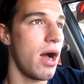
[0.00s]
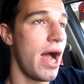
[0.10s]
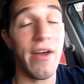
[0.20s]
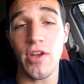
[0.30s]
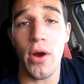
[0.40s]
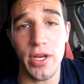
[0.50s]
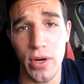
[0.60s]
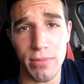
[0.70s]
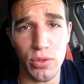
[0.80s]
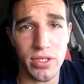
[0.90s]
I have no idea
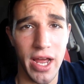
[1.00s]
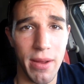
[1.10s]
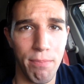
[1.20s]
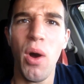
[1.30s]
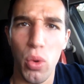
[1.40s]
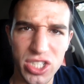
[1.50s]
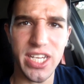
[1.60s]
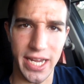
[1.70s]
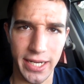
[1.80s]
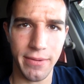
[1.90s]
what I'm doing today but we'll
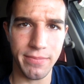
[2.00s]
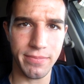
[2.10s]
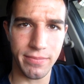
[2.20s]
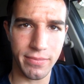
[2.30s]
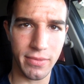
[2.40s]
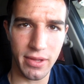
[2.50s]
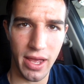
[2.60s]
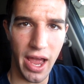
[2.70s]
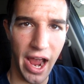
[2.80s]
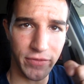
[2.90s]
see
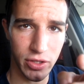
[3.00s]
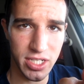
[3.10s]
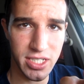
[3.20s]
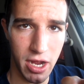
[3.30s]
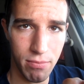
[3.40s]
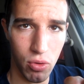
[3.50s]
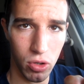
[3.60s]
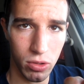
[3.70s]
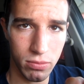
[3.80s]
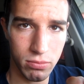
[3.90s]
after this time portal.